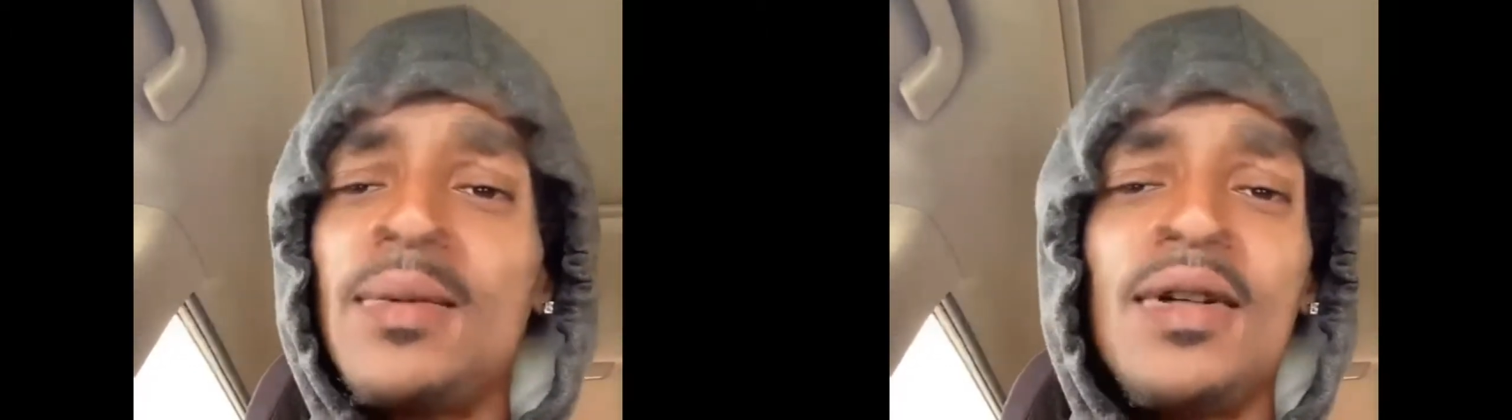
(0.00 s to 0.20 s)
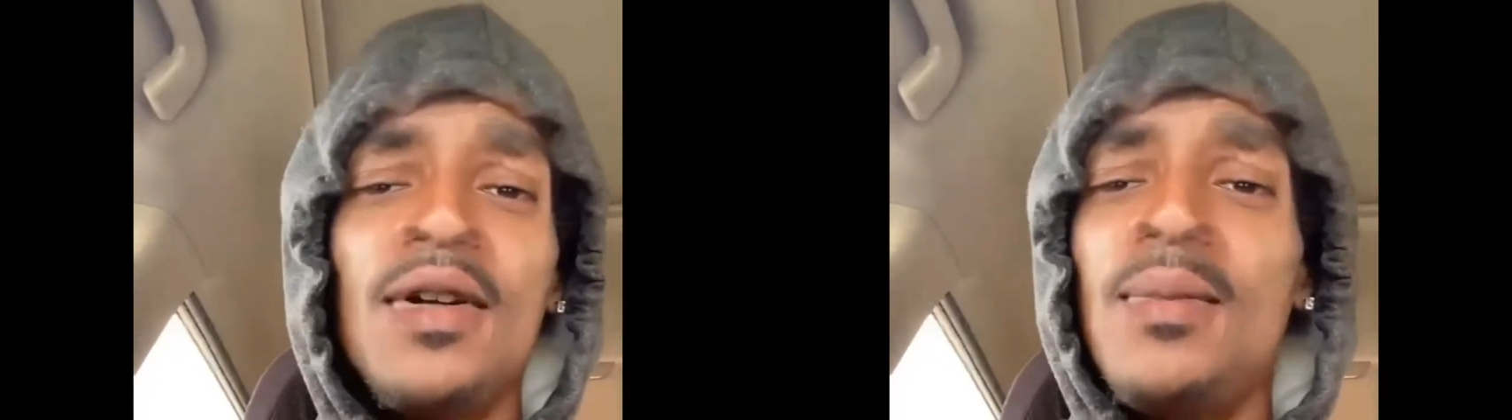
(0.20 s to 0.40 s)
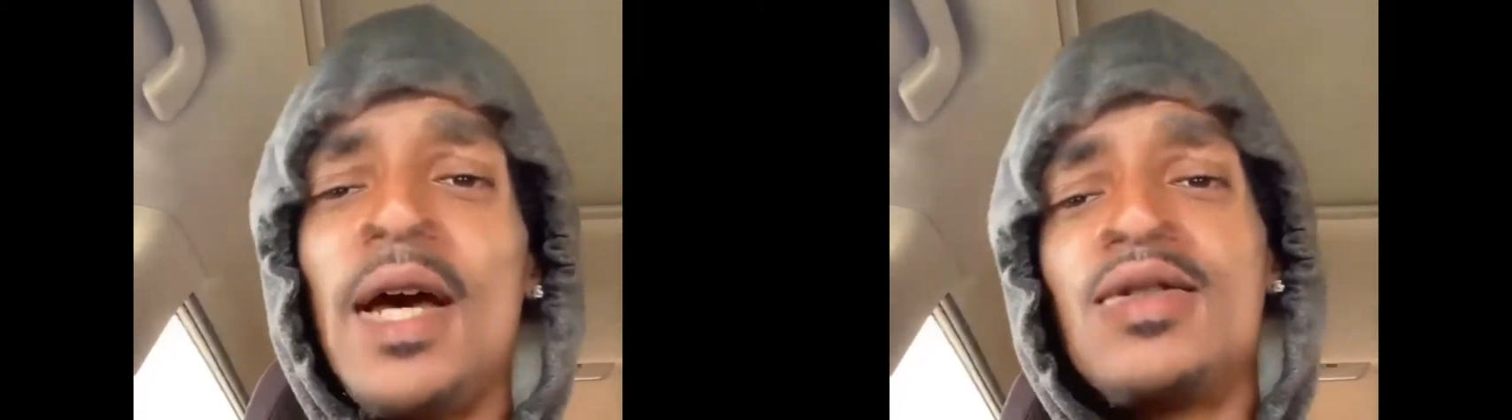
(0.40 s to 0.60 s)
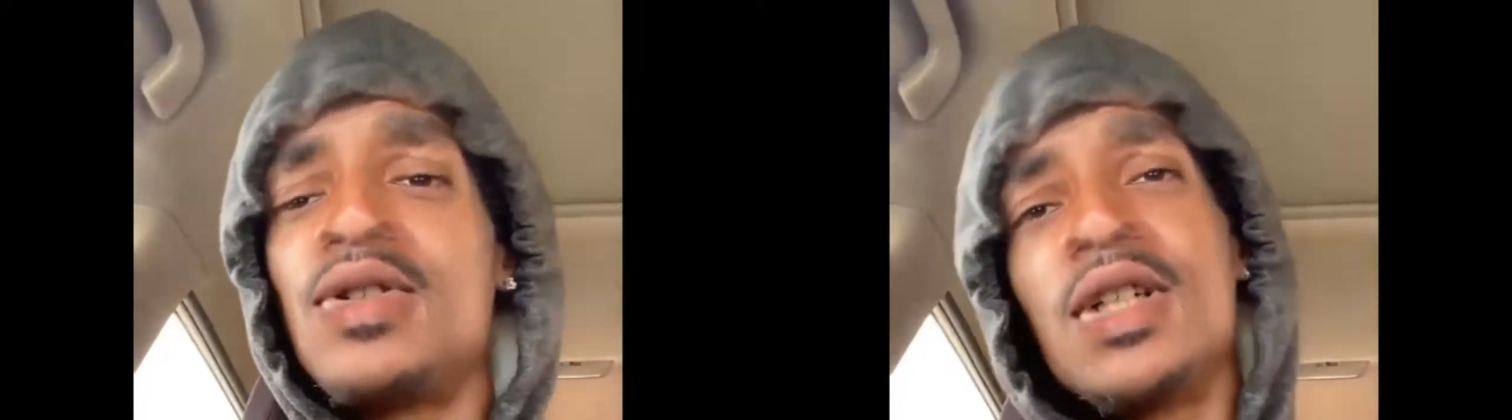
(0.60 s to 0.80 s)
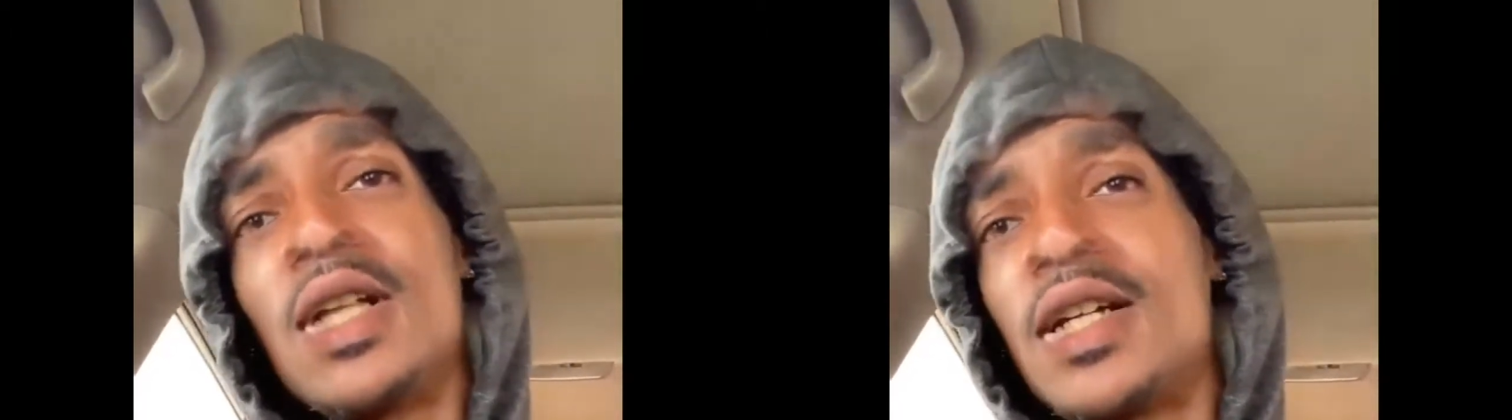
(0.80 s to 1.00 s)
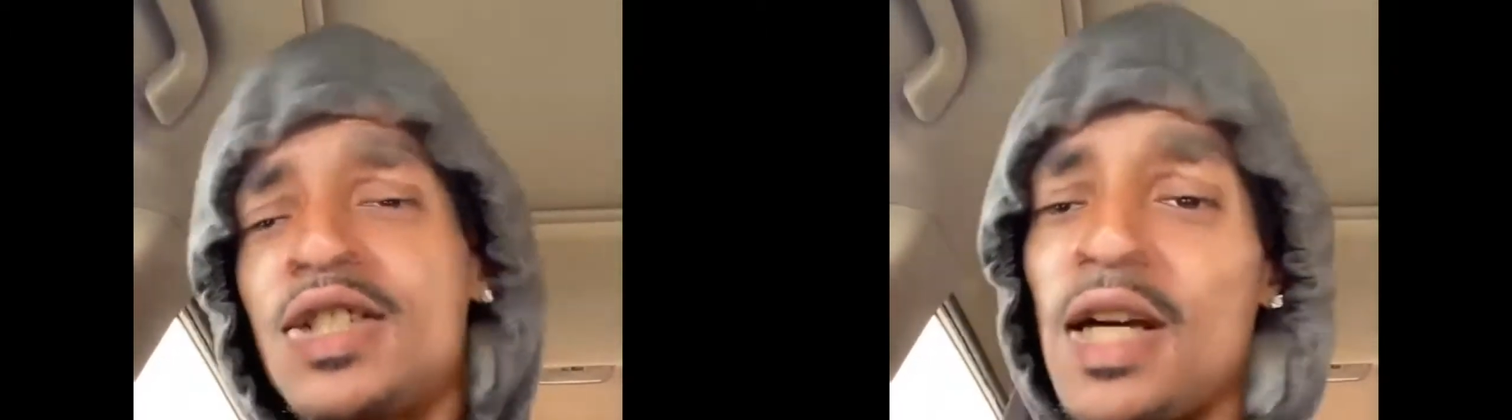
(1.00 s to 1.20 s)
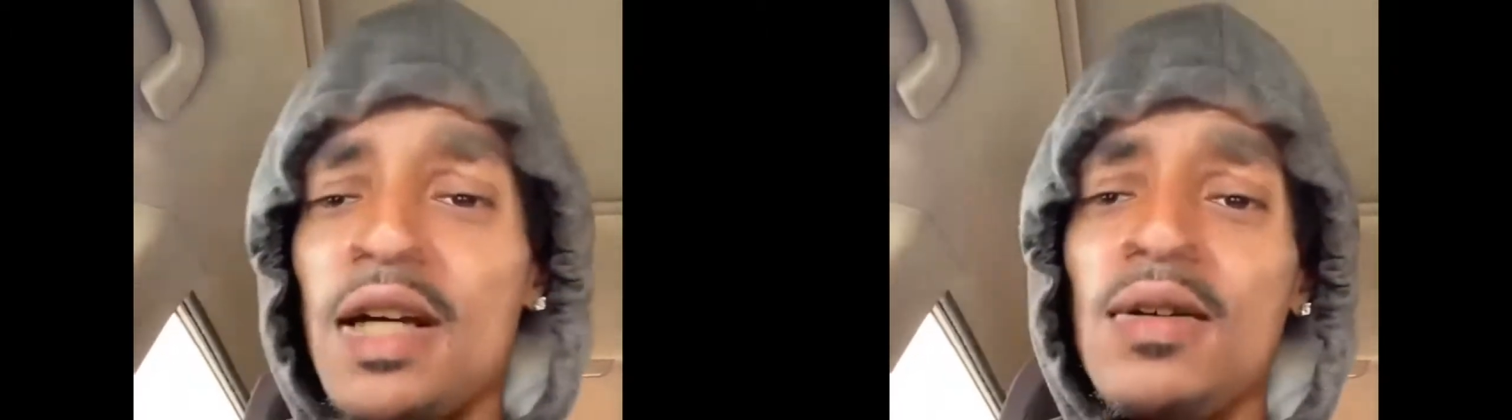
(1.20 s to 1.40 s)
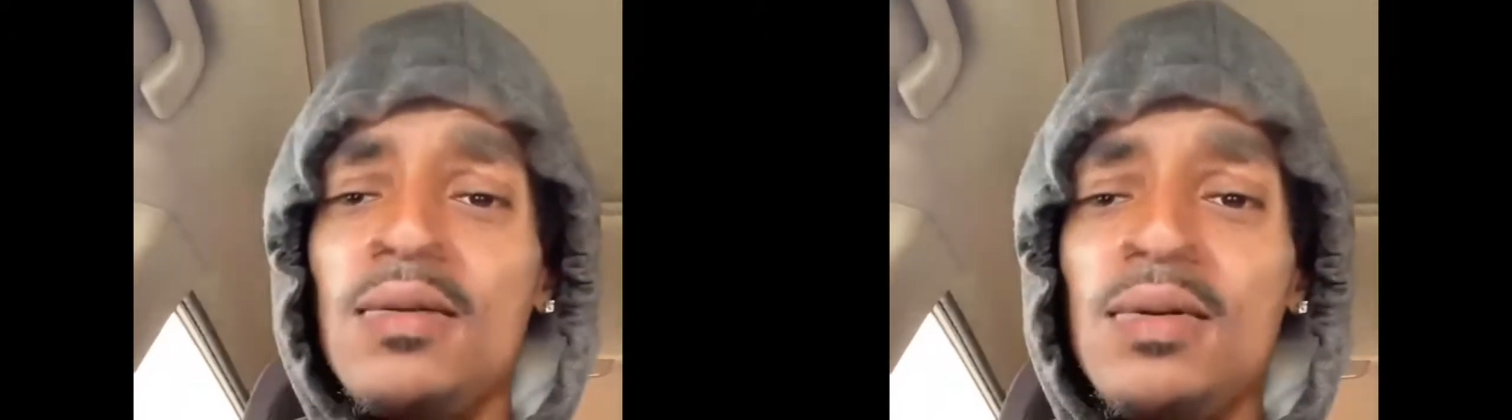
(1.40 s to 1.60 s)
the back drinking a lot of Jack.
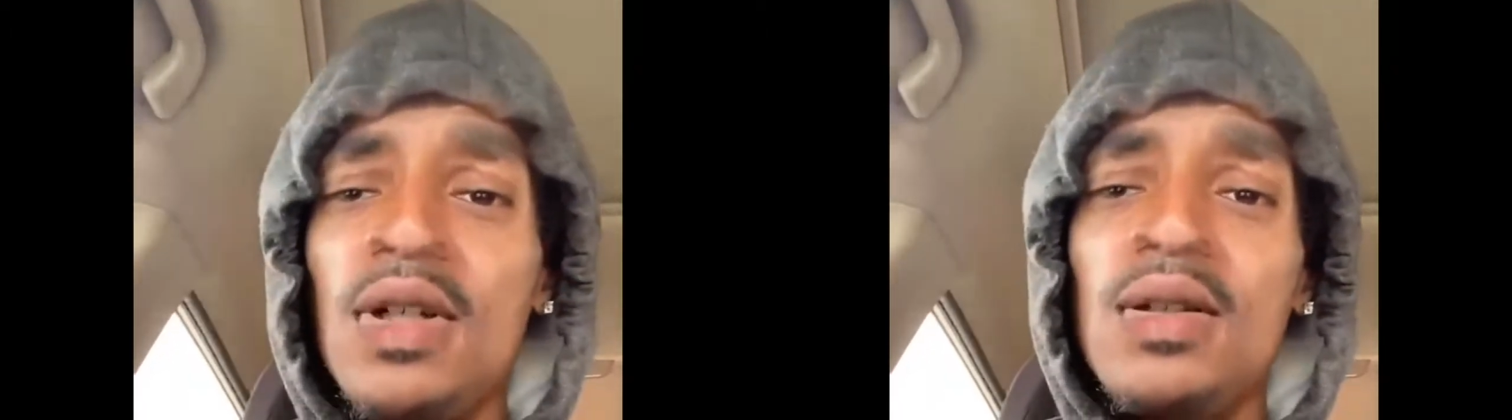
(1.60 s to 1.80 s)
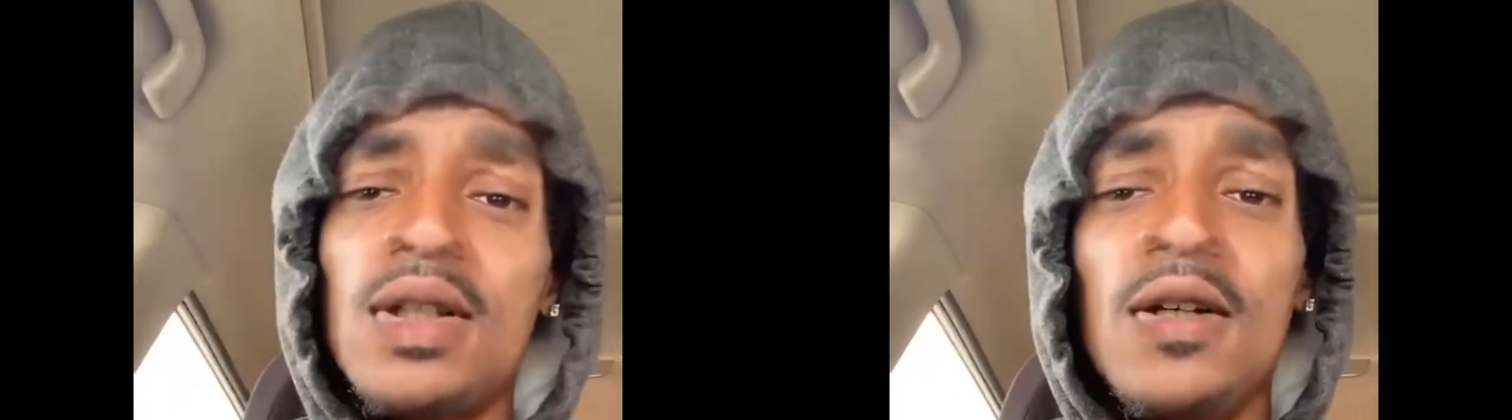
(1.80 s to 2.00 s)
You know what I'm saying?